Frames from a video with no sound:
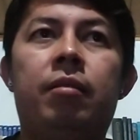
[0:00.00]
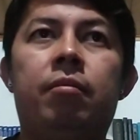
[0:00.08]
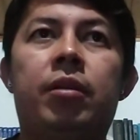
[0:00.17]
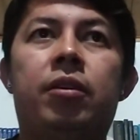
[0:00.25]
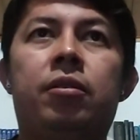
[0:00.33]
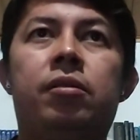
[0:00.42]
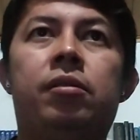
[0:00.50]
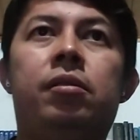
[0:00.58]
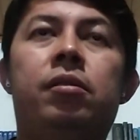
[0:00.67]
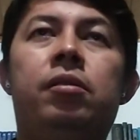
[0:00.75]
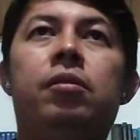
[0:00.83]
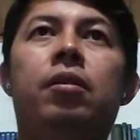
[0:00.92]
Because
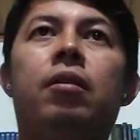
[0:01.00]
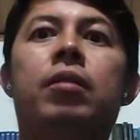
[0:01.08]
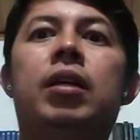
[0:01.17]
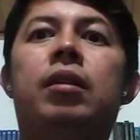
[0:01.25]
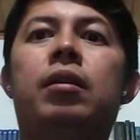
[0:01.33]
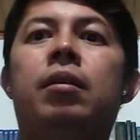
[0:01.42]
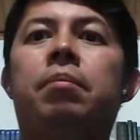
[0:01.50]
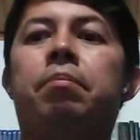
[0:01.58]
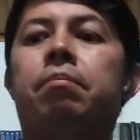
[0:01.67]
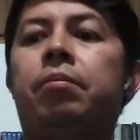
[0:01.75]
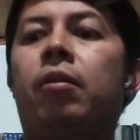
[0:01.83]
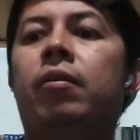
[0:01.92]
you know that
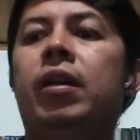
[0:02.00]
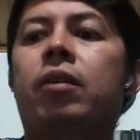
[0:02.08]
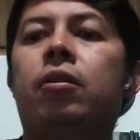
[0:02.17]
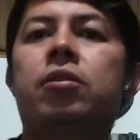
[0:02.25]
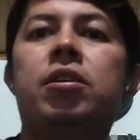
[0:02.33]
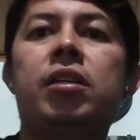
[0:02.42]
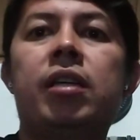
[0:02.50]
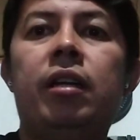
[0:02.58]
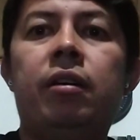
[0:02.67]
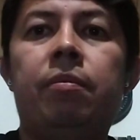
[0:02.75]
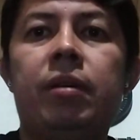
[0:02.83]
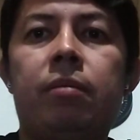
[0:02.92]
probably coche is a
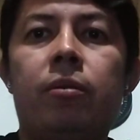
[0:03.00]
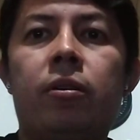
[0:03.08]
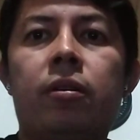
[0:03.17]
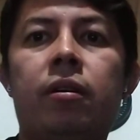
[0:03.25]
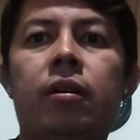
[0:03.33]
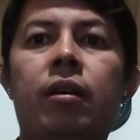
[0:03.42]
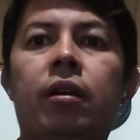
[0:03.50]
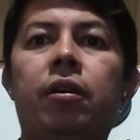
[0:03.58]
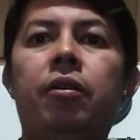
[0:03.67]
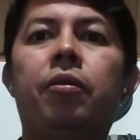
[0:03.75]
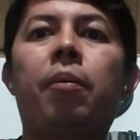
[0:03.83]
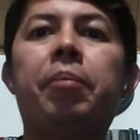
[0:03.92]
little bit more
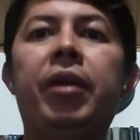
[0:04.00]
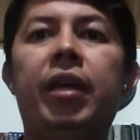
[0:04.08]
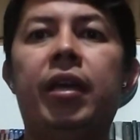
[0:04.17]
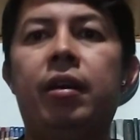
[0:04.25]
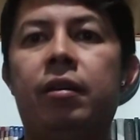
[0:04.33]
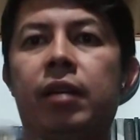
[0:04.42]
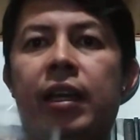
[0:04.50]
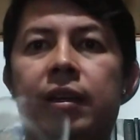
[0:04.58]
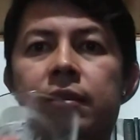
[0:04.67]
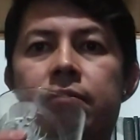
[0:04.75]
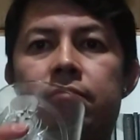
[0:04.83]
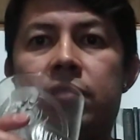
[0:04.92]
European, like
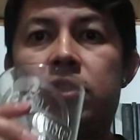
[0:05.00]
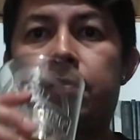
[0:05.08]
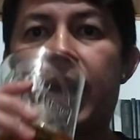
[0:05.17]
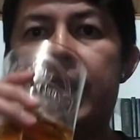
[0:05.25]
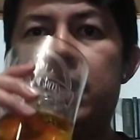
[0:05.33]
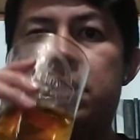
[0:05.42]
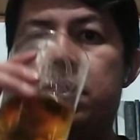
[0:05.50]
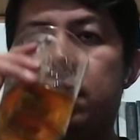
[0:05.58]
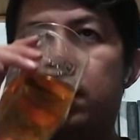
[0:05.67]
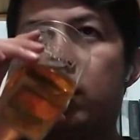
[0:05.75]
in Spanish,